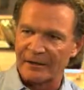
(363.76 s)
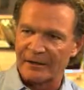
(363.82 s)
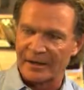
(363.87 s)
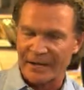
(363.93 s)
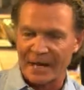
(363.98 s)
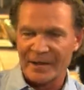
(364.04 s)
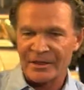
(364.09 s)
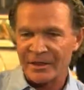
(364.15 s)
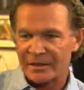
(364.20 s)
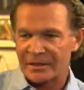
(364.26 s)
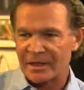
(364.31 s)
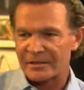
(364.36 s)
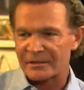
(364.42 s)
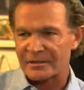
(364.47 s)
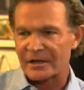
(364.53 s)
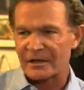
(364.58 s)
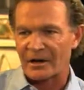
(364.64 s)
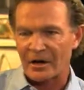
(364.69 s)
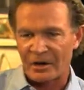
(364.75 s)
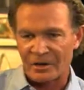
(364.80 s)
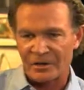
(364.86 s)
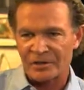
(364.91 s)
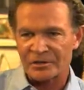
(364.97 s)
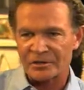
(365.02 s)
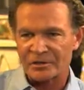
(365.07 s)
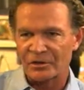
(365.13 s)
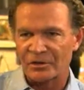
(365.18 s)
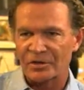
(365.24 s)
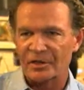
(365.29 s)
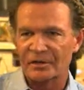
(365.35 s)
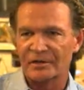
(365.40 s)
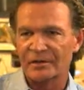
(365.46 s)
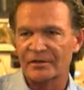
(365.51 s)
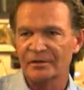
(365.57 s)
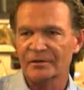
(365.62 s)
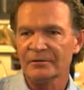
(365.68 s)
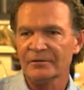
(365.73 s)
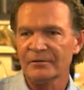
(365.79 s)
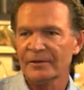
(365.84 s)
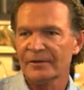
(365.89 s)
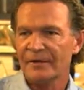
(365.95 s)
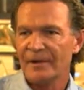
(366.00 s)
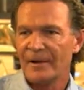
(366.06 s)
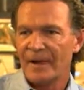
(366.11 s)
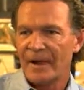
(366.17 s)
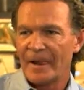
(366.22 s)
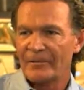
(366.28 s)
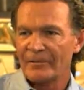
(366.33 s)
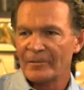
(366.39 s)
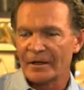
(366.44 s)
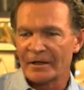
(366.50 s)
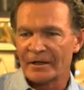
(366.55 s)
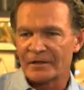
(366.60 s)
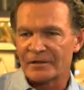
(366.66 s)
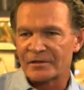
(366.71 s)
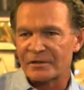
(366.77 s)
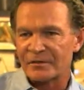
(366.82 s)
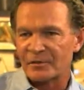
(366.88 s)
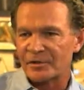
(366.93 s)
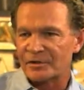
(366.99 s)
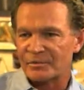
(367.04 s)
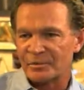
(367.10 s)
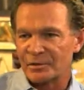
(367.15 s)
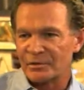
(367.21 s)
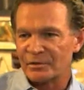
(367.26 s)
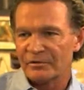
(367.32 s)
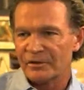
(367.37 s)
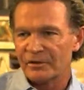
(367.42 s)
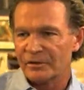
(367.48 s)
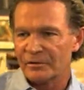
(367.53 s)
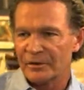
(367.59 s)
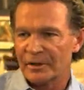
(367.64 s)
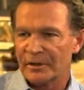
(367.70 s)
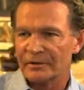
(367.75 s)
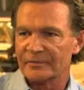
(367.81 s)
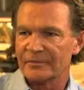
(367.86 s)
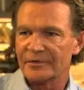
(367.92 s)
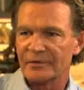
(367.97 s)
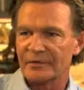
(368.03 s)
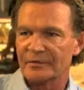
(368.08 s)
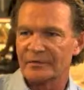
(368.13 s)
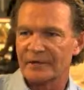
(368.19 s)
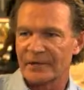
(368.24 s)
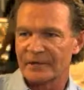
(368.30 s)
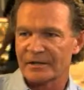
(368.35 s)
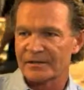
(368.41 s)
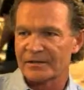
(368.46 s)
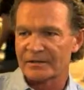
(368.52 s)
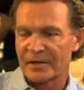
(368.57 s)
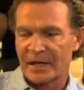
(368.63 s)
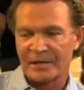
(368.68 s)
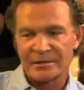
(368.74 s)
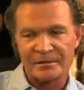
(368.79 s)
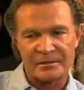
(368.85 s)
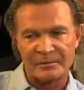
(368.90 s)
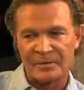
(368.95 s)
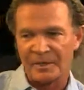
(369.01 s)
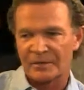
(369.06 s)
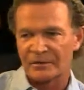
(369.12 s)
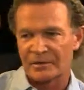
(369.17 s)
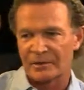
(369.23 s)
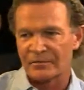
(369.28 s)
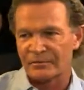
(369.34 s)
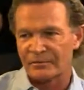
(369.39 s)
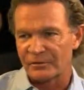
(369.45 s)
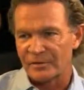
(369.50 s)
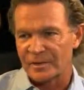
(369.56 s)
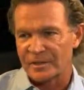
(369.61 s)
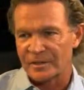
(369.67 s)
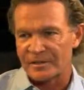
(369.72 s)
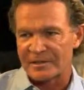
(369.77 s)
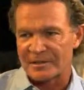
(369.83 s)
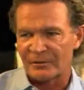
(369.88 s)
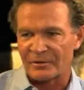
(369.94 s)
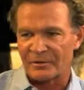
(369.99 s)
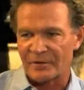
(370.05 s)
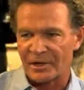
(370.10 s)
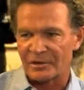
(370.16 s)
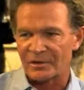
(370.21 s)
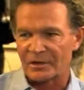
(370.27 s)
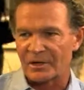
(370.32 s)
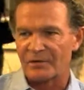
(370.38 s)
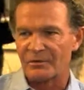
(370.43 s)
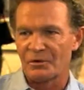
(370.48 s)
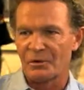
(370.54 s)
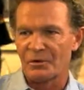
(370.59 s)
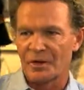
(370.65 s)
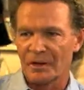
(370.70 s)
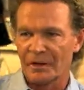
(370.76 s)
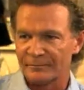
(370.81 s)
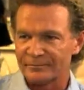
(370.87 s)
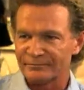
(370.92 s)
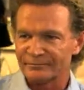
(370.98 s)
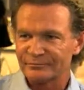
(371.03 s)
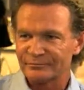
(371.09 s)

And I think that's the hardest cooking to do. And it's the most beautiful to eat. So that's the big trend for me, is that we've actually grown up.